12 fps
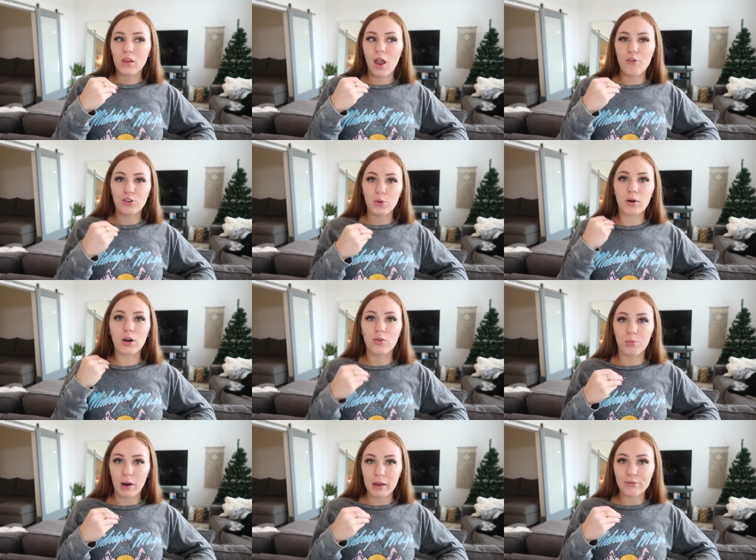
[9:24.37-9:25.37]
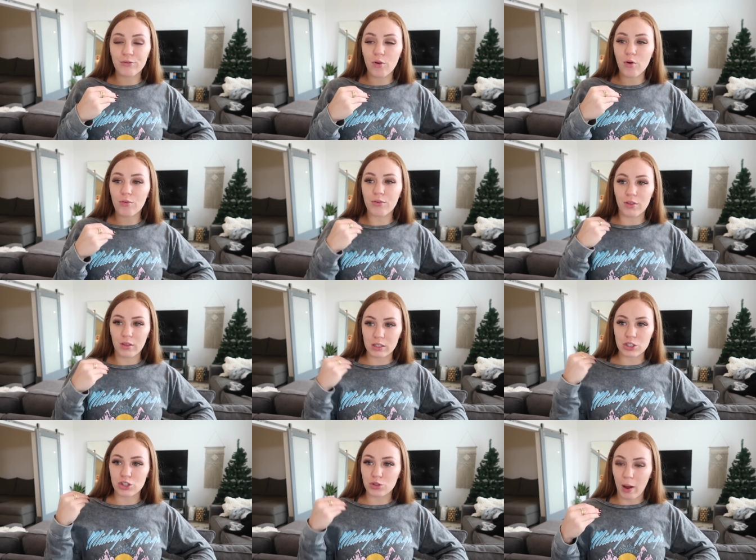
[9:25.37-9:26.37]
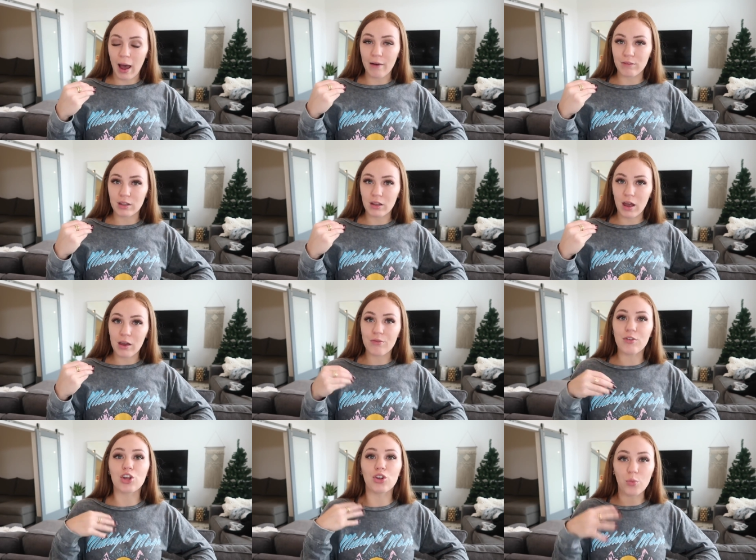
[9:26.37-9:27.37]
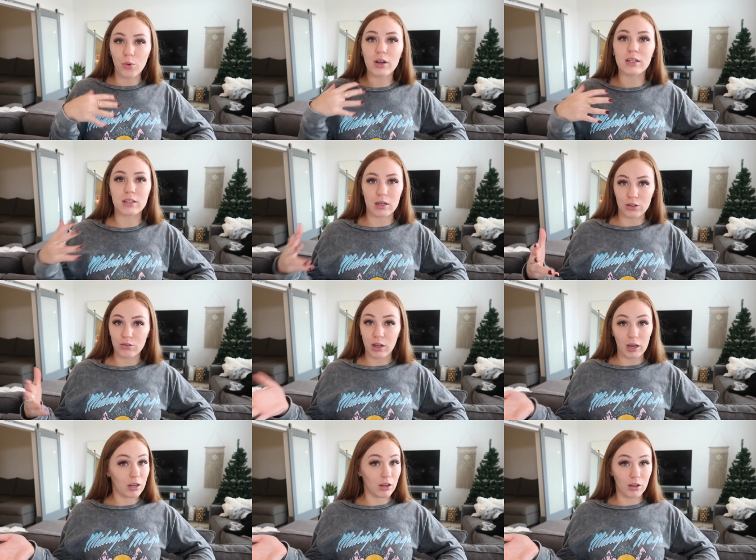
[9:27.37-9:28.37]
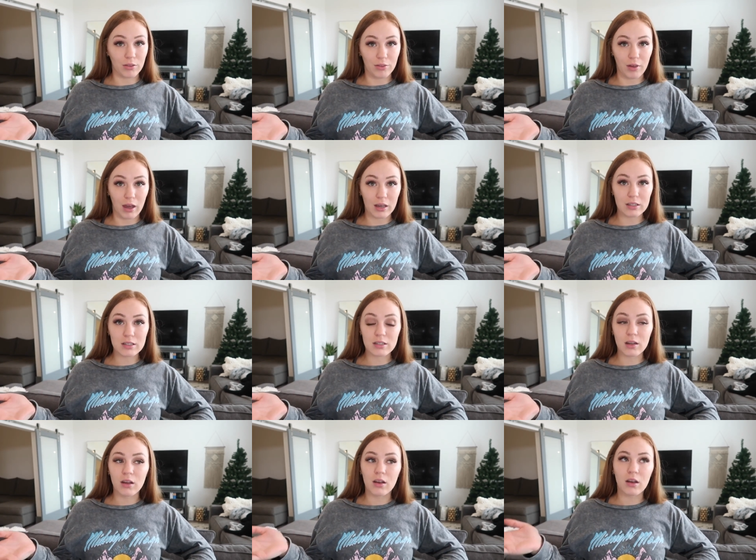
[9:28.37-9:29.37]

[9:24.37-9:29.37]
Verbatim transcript: if you are grateful for the things that you have in life, you will continue getting good things.